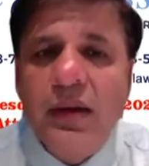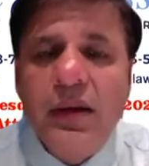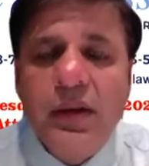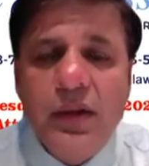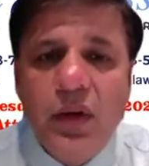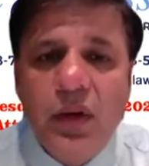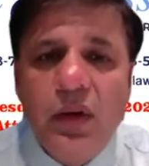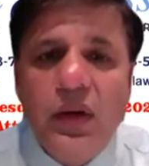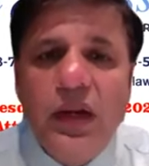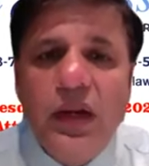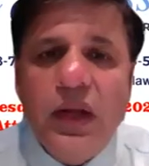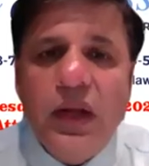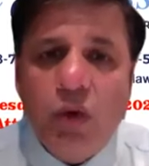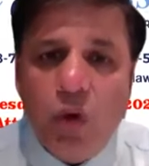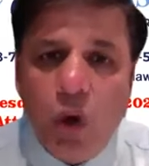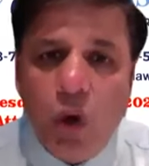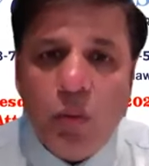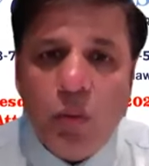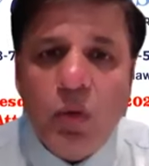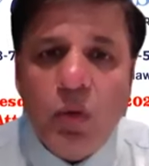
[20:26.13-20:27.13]
you'll need a
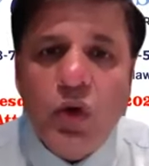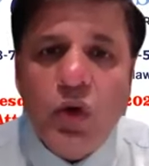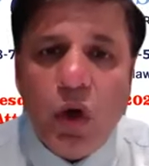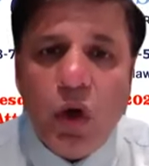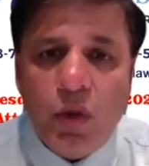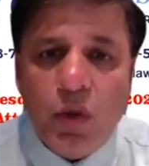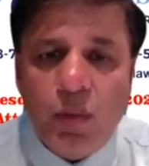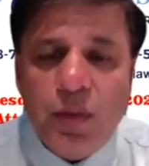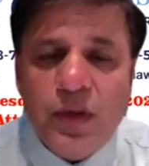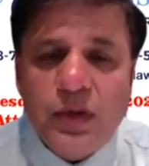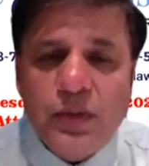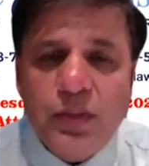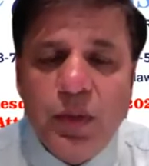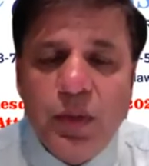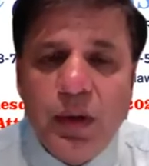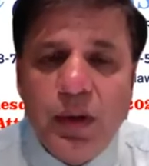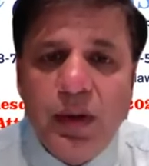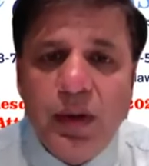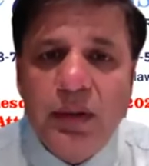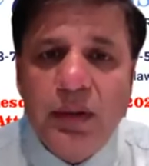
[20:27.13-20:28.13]
lot more documents
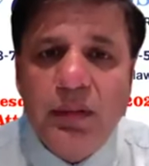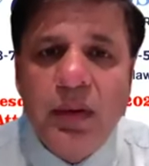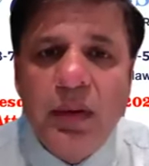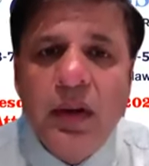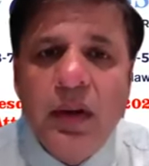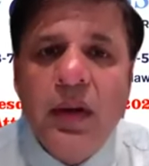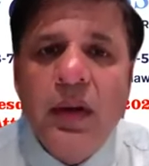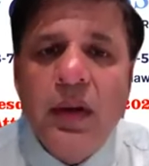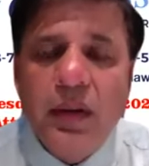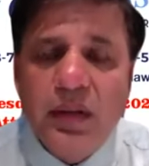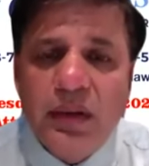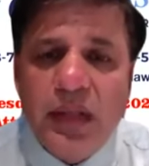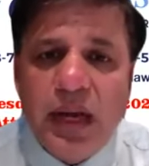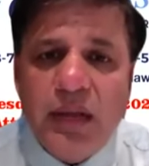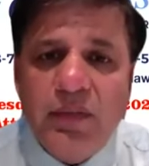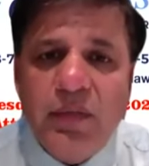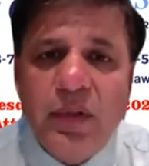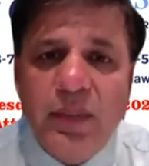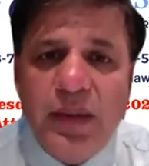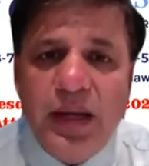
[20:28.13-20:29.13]
that
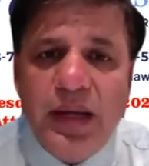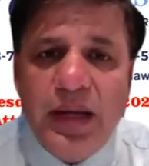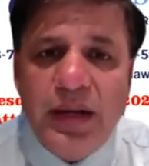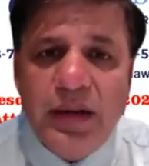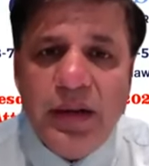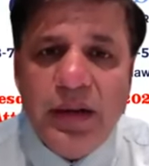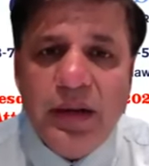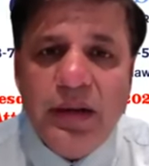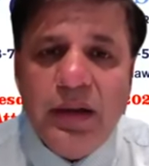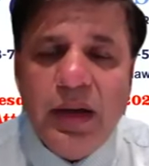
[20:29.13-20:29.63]
will be needed.